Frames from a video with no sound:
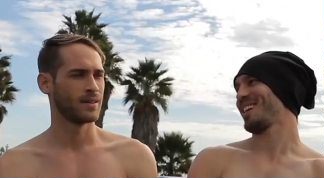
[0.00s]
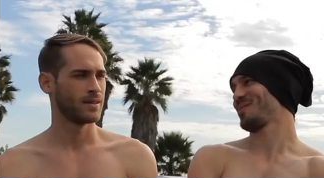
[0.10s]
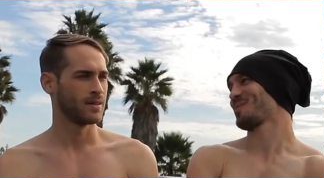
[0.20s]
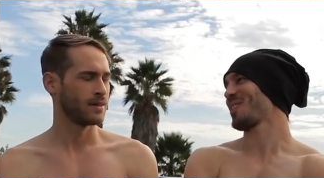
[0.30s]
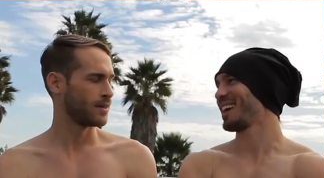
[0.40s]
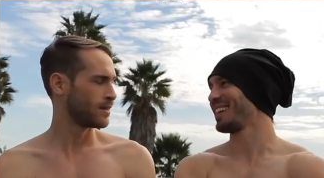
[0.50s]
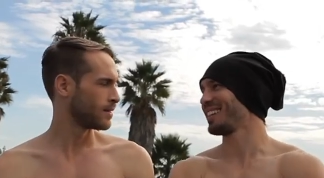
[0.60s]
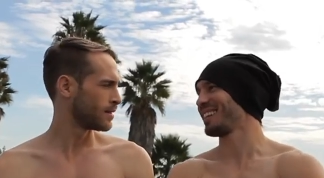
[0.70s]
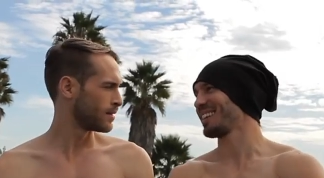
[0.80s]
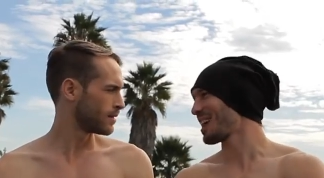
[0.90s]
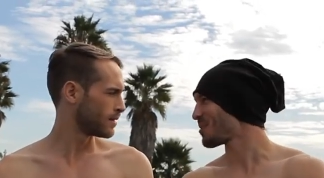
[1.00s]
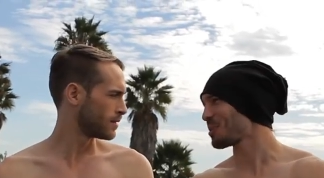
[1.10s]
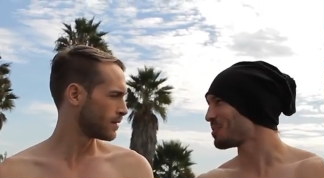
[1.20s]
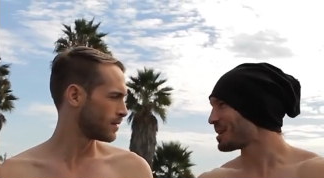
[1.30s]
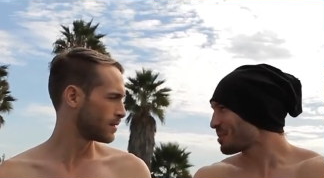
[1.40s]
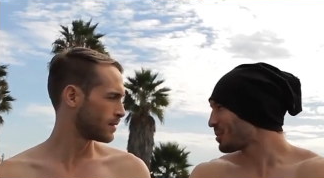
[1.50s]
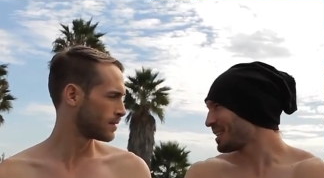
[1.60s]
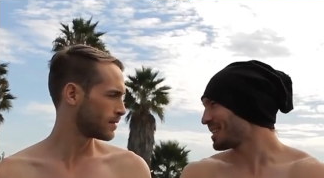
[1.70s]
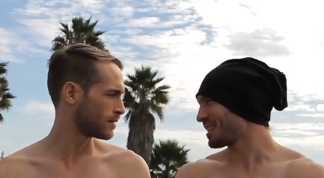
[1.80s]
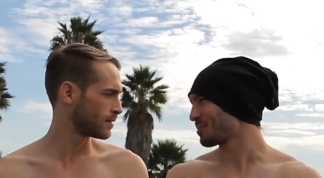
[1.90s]
Speaker 1: yeah, right. Like, that wouldn't be
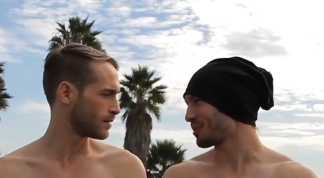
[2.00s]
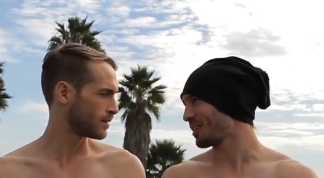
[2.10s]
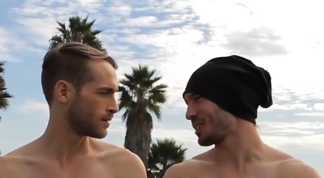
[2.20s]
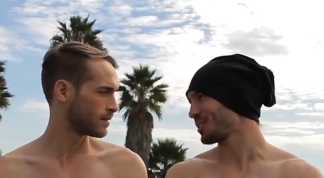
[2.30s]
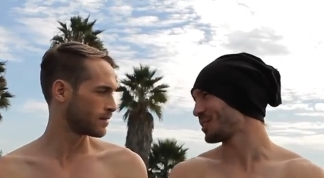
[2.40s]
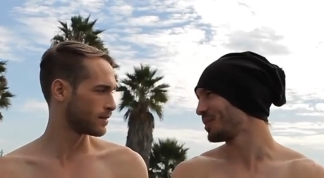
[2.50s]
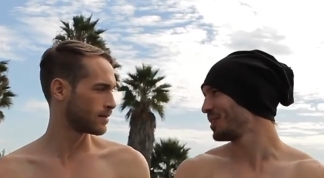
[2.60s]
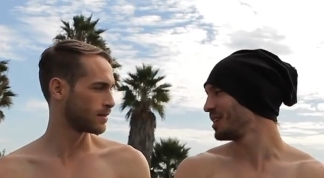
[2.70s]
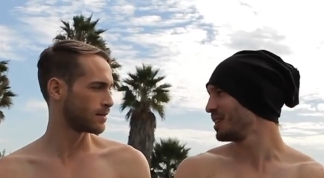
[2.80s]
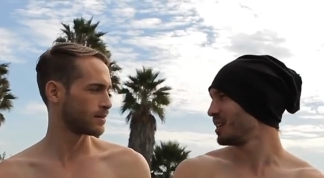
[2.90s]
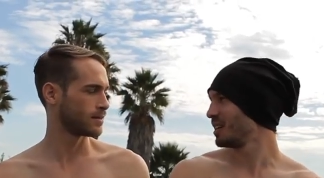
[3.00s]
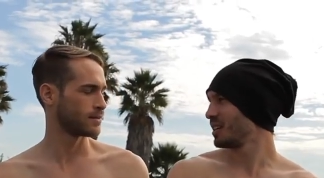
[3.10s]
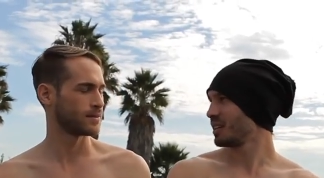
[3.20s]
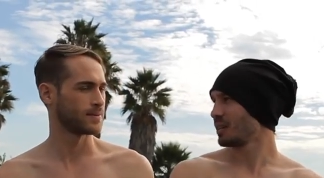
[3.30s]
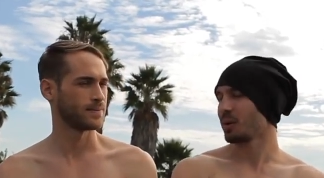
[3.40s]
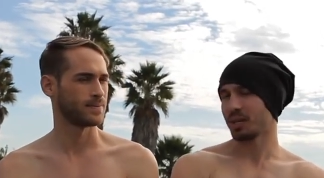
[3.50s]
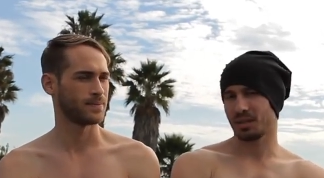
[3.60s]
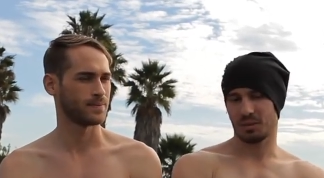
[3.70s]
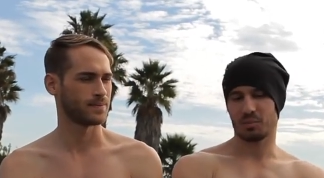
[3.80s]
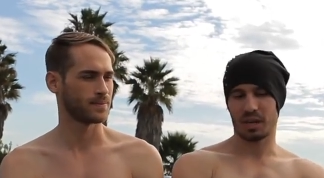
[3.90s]
completely unprofessional. No,
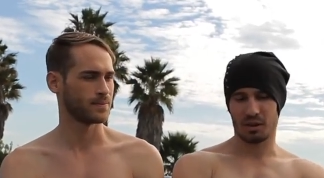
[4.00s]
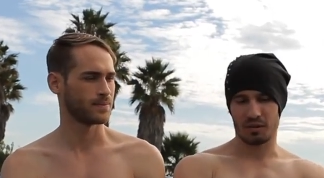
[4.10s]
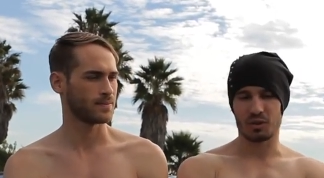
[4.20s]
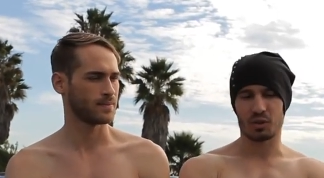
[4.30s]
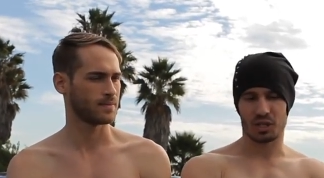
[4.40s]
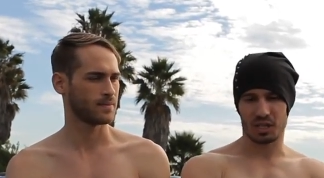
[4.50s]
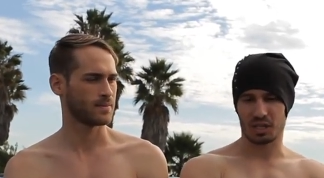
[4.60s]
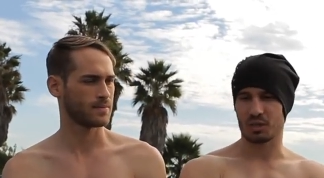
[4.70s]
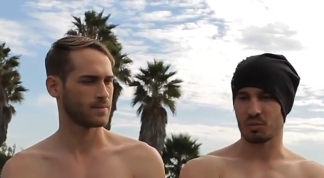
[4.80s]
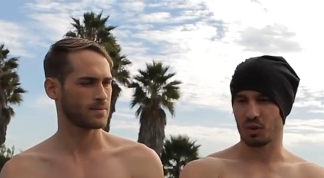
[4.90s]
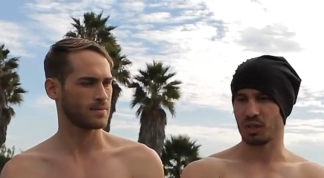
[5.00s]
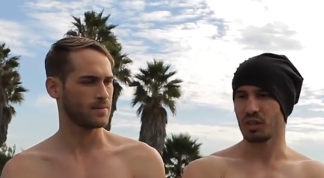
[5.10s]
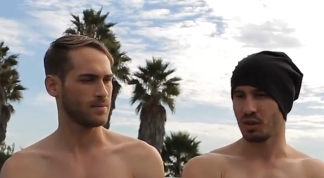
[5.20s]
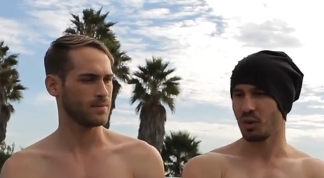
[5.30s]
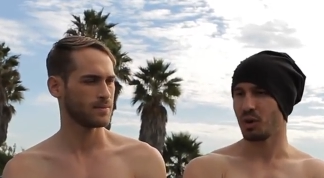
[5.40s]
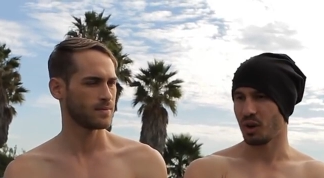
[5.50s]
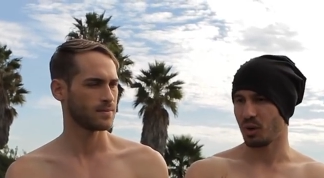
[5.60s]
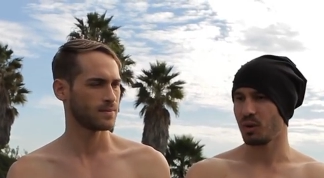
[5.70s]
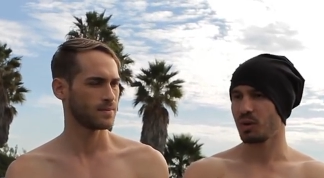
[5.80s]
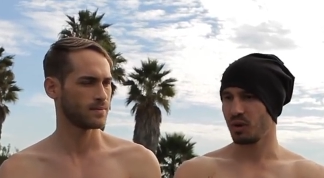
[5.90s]
it's better if you see someone you don't
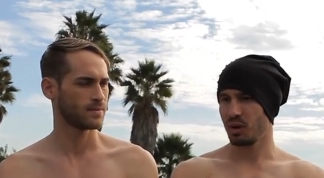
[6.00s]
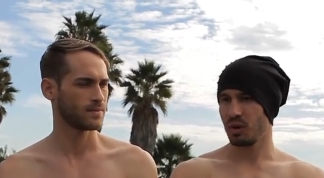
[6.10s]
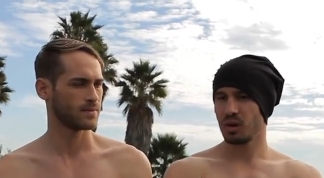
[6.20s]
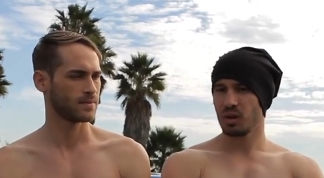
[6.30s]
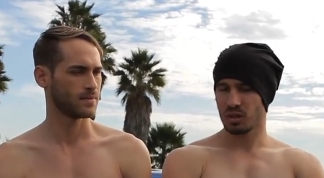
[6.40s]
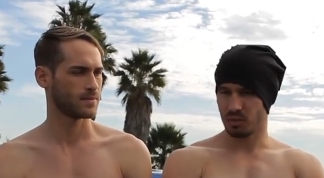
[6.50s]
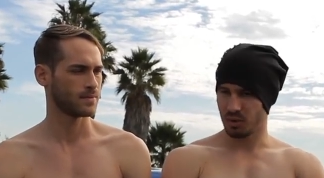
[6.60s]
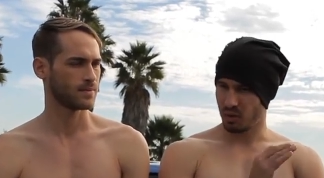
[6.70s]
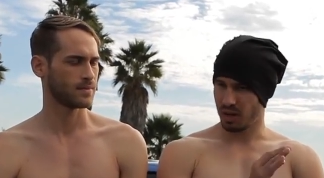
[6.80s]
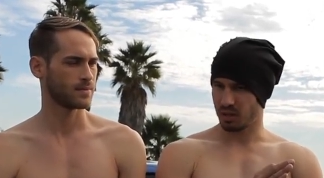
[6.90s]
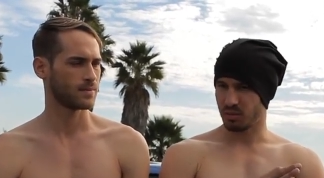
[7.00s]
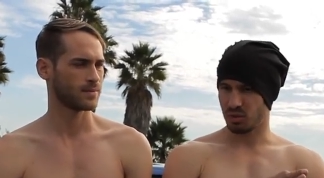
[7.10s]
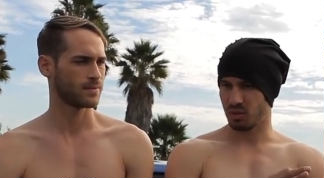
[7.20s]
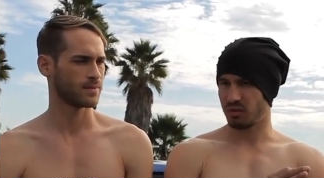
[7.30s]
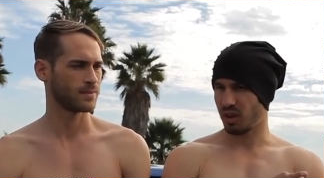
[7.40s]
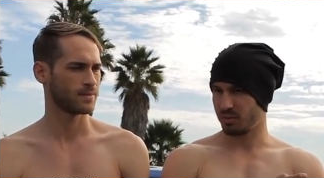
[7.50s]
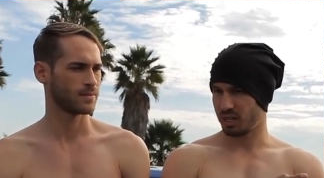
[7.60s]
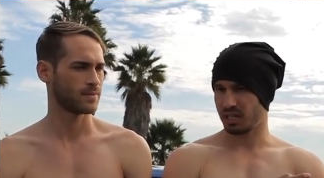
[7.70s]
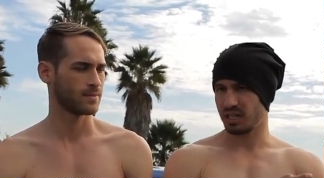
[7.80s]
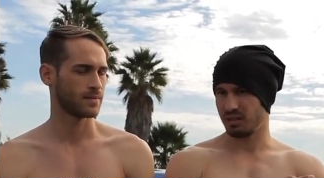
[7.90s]
know. Someone who has some sort of
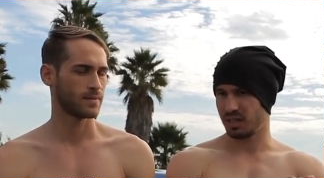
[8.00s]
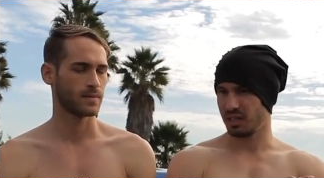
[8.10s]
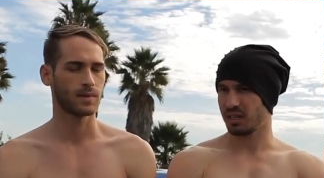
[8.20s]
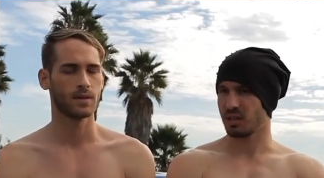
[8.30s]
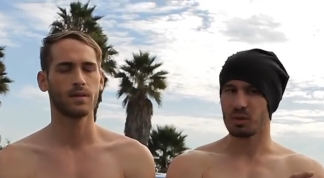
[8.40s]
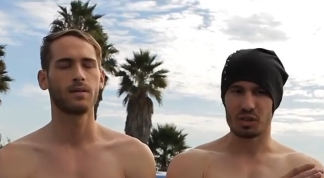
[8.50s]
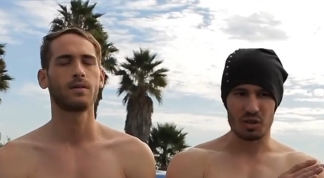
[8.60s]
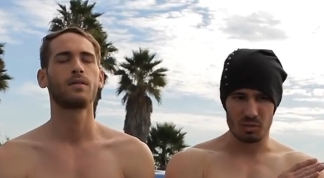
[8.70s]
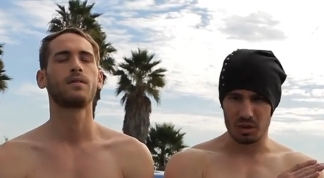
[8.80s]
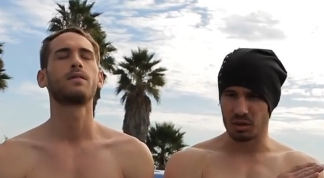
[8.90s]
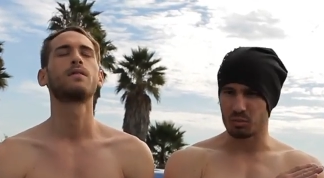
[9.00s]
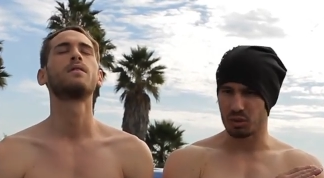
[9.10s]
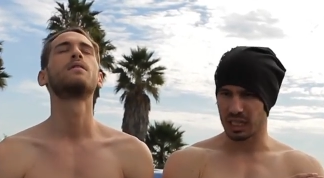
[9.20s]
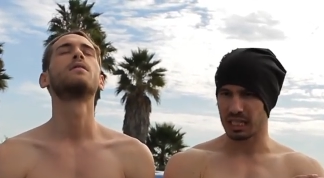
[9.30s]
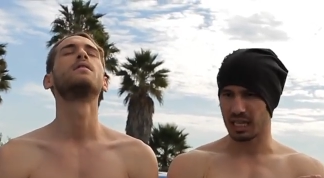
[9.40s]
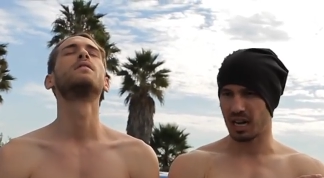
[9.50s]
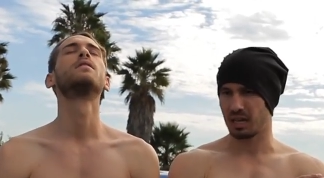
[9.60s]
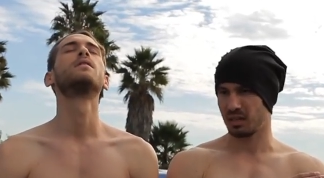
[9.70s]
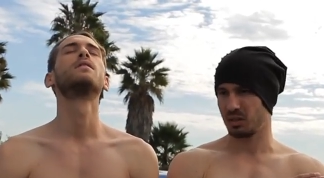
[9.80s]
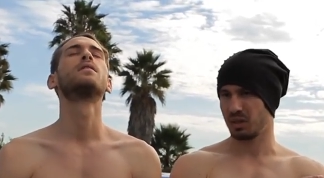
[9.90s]
objectivity. Someone you can be completely
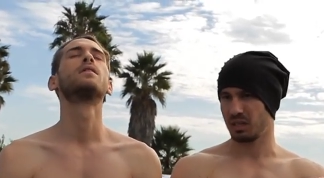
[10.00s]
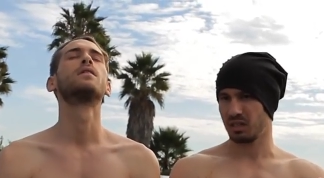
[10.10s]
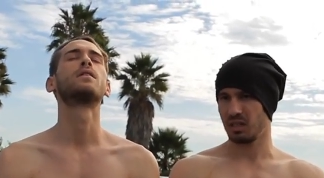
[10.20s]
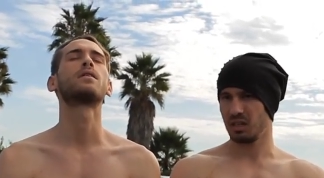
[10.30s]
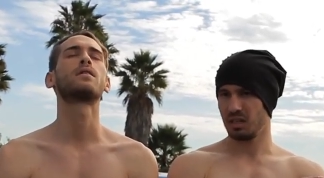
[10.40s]
honest with.